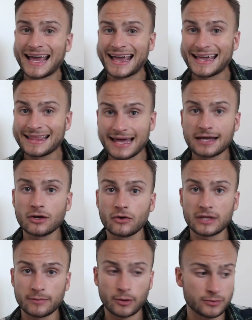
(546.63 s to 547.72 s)
He then got
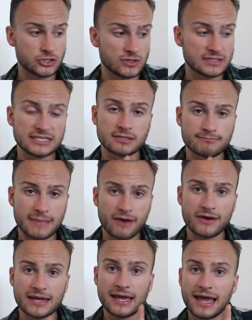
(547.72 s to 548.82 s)
the opportunity to
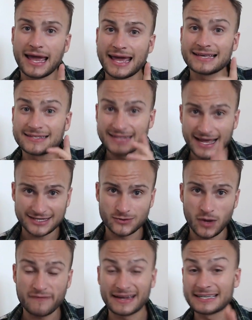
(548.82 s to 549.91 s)
marry his next
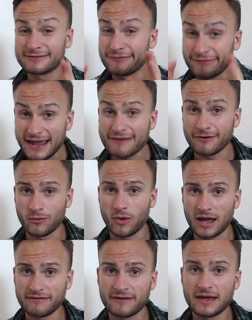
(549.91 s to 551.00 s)
wife, and his favourite wife,